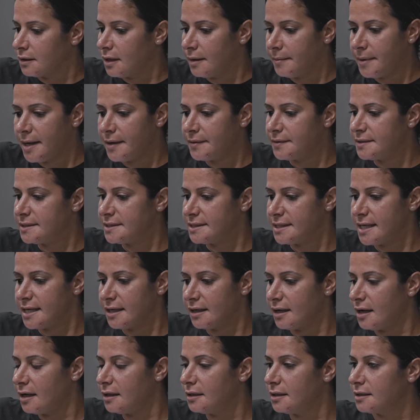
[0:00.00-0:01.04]
come out and say,
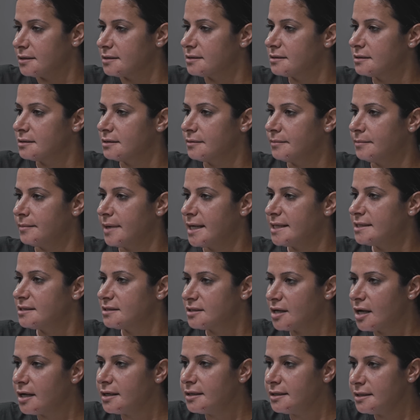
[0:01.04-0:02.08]
khalas, my
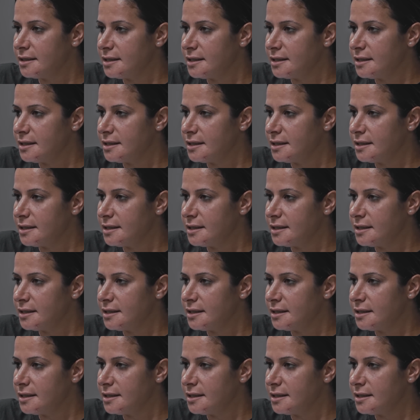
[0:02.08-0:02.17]
son